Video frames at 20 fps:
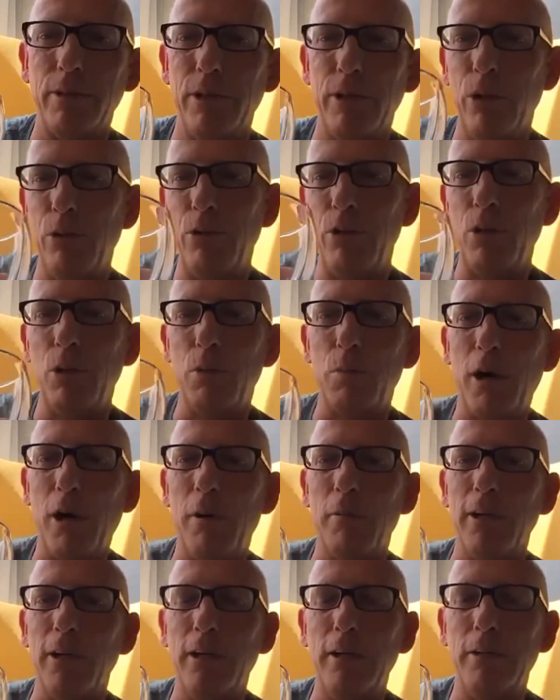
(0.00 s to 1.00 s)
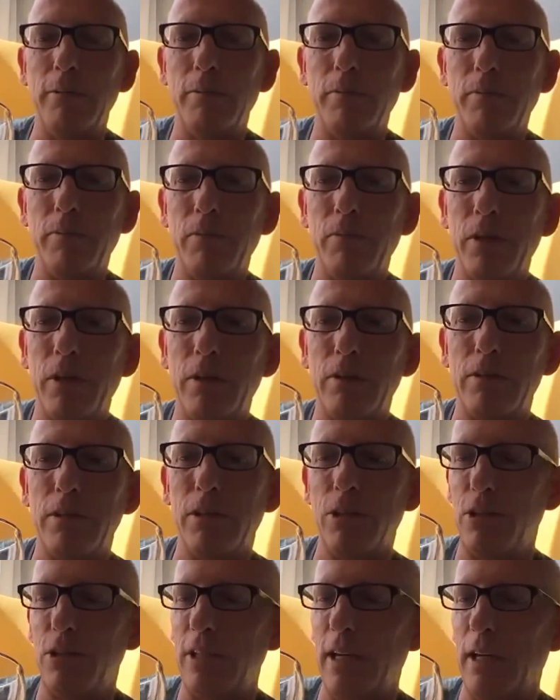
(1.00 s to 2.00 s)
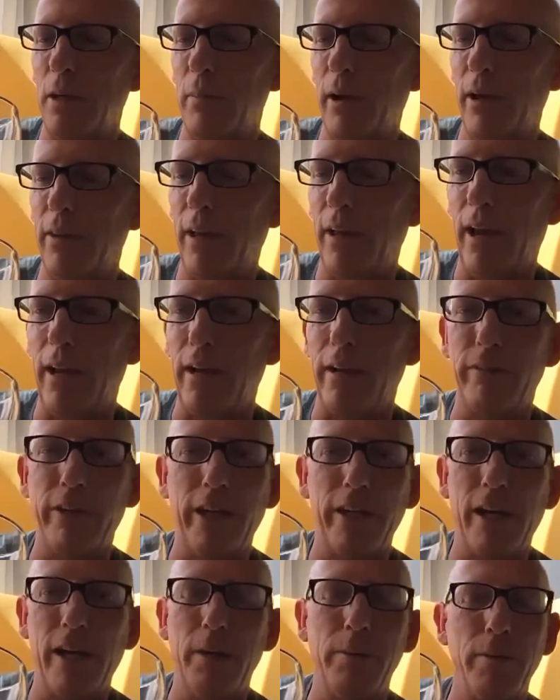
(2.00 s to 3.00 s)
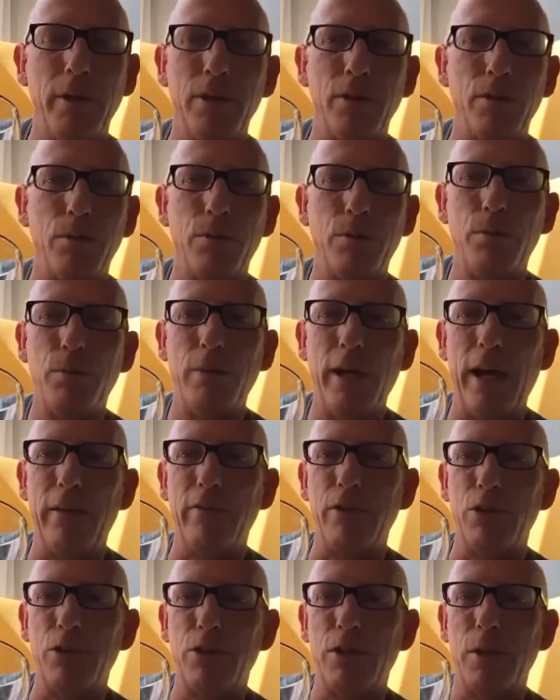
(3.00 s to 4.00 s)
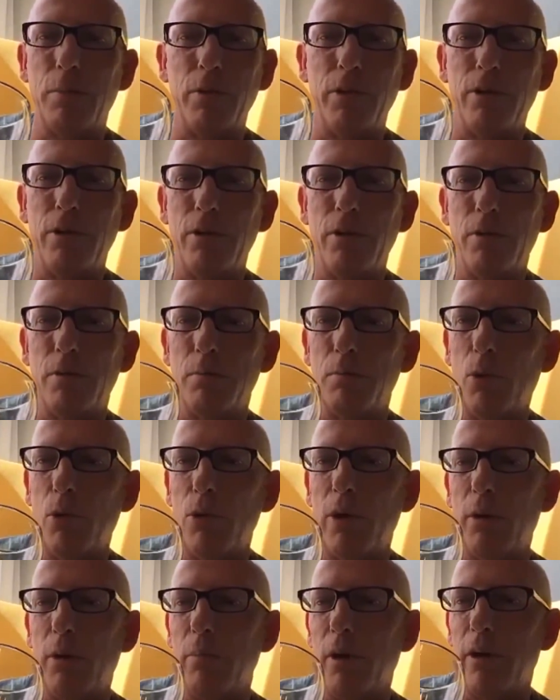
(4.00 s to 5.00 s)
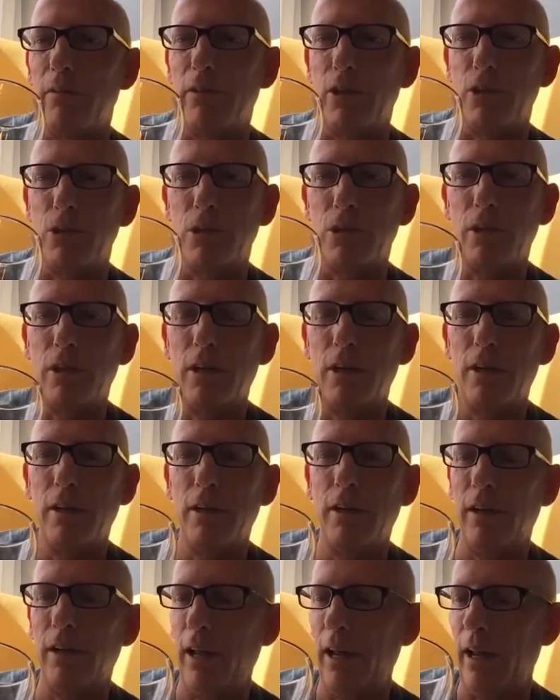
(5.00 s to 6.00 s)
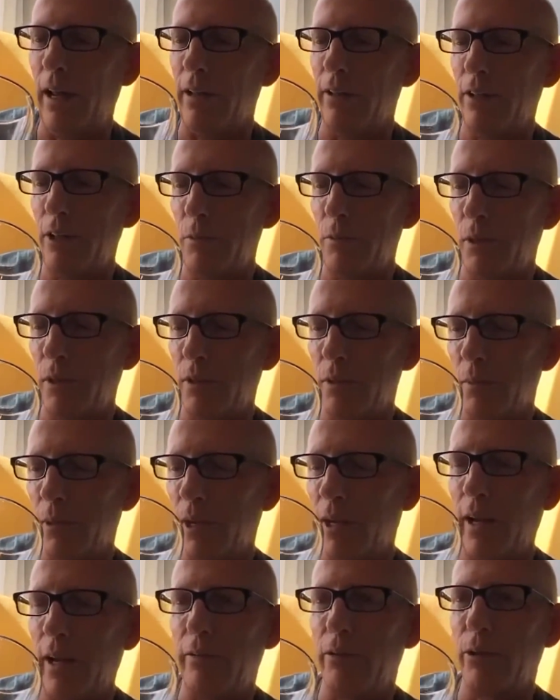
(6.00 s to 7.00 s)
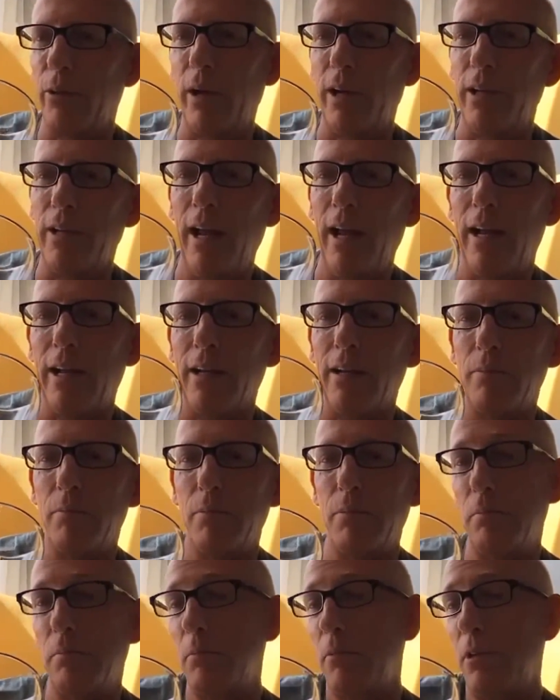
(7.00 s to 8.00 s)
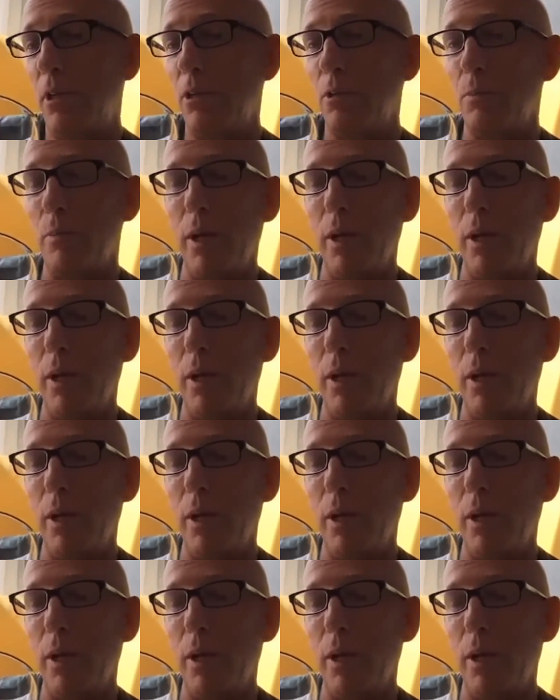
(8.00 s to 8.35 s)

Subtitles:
You too, probably. So just think about that every time you have a sip of your morning beverage. Hey, this means I'm going to have a great day, because